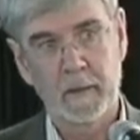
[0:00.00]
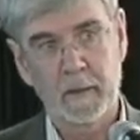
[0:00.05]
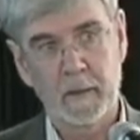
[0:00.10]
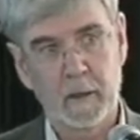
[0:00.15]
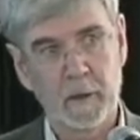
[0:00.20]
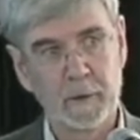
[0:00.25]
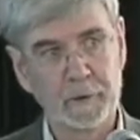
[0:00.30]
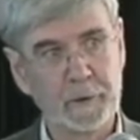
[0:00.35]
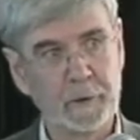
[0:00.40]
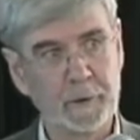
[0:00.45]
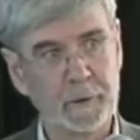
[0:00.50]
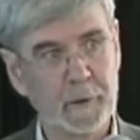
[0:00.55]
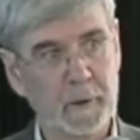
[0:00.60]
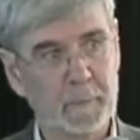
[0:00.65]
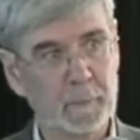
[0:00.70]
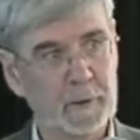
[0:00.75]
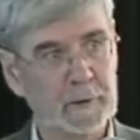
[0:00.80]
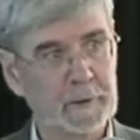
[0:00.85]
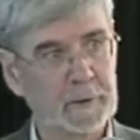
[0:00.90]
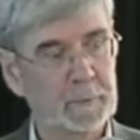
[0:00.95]
Ocean
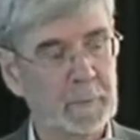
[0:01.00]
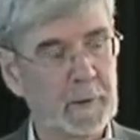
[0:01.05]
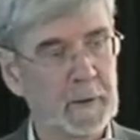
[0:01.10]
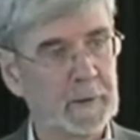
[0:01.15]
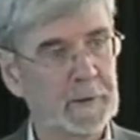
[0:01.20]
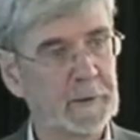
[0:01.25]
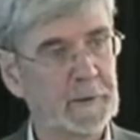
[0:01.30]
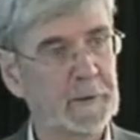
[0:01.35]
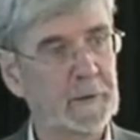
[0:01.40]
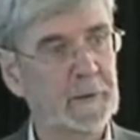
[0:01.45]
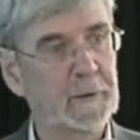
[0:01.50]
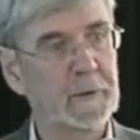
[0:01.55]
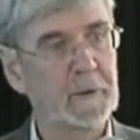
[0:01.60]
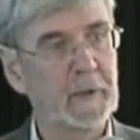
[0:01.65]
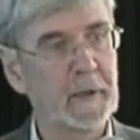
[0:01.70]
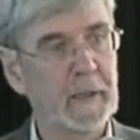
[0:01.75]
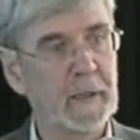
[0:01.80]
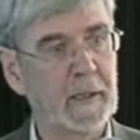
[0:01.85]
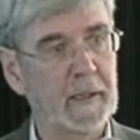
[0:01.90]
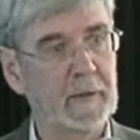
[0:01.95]
thermal expansion
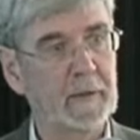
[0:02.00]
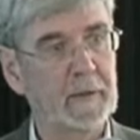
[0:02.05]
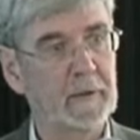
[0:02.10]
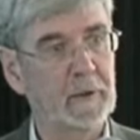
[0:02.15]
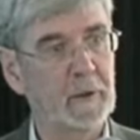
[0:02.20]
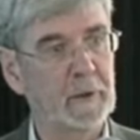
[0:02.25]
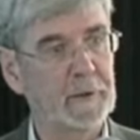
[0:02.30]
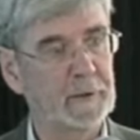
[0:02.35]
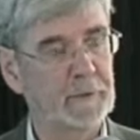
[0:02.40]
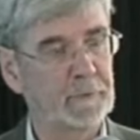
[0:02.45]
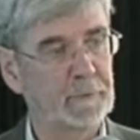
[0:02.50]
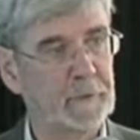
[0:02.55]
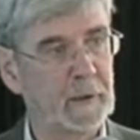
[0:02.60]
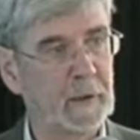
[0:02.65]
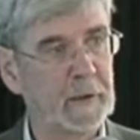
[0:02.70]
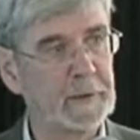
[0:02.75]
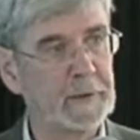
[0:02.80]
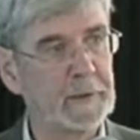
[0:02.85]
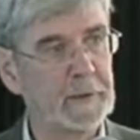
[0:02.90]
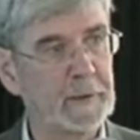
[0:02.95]
and loss of
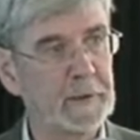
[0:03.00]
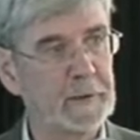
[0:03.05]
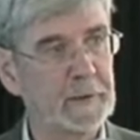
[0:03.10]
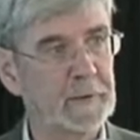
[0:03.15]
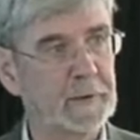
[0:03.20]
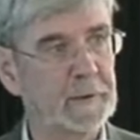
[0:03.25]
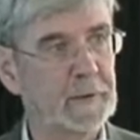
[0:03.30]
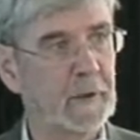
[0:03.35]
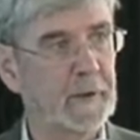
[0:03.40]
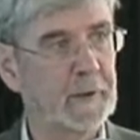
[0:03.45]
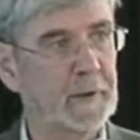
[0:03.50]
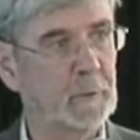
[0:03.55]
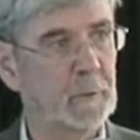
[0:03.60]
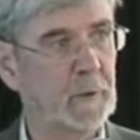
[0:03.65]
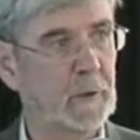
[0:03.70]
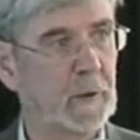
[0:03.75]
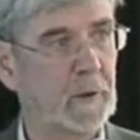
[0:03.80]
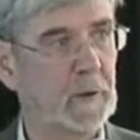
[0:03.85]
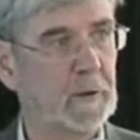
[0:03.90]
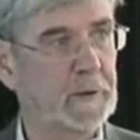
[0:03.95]
glaciers around the
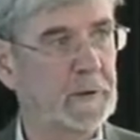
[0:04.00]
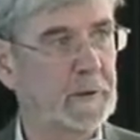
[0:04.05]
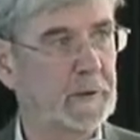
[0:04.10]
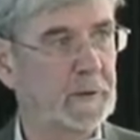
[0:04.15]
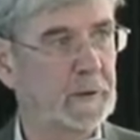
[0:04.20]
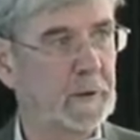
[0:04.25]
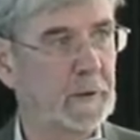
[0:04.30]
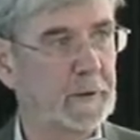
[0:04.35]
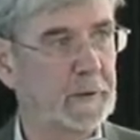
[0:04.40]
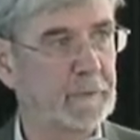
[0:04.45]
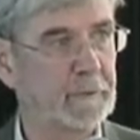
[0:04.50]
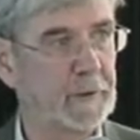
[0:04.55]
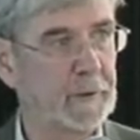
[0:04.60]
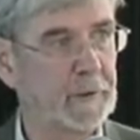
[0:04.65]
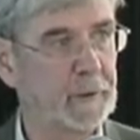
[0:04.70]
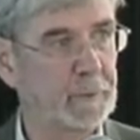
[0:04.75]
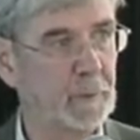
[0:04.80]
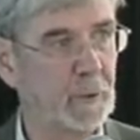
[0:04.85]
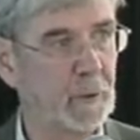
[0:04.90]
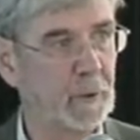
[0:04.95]
world is a relatively
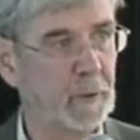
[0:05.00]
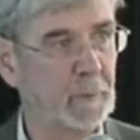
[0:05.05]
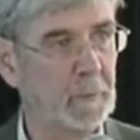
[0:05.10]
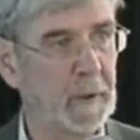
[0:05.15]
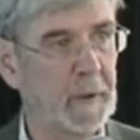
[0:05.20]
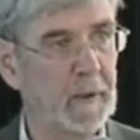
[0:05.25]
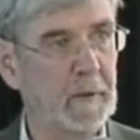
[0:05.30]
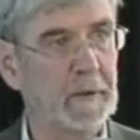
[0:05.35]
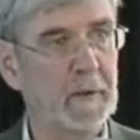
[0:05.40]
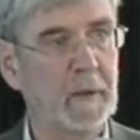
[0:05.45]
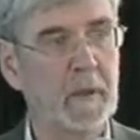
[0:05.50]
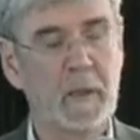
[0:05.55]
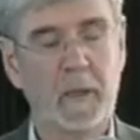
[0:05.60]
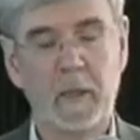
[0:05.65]
small amount,